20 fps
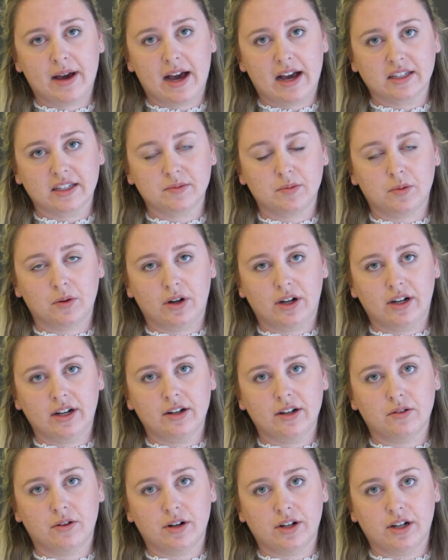passport
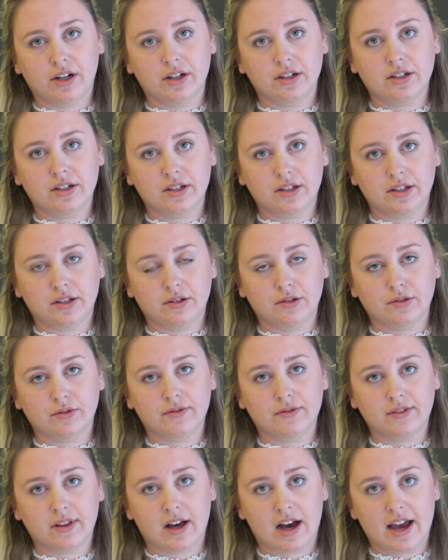in order to
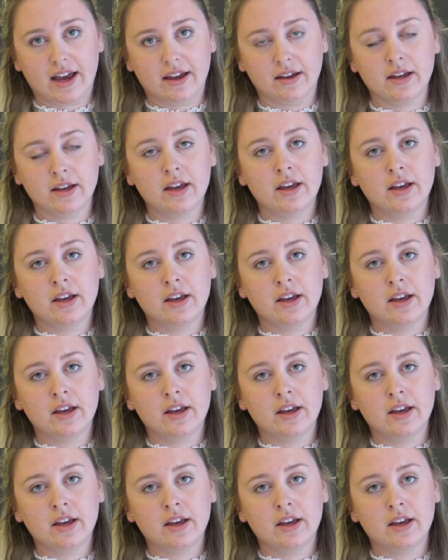fly.